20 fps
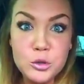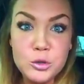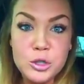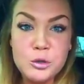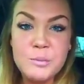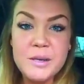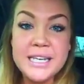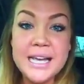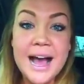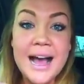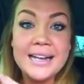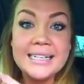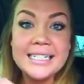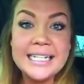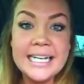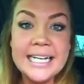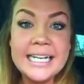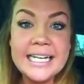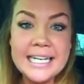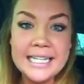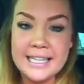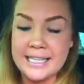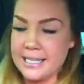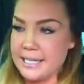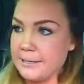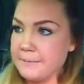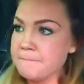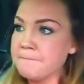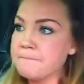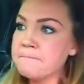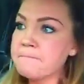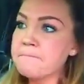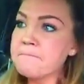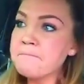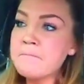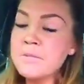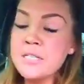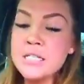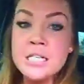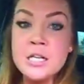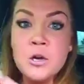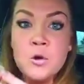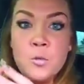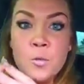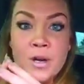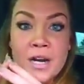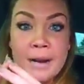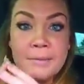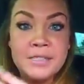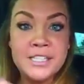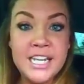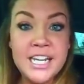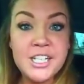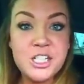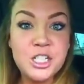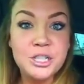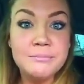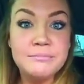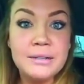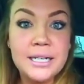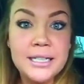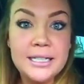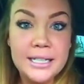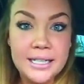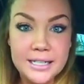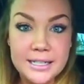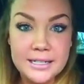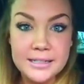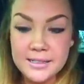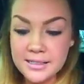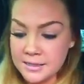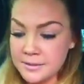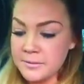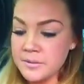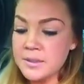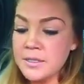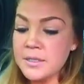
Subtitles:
beyond anything, when I'm teaching my kids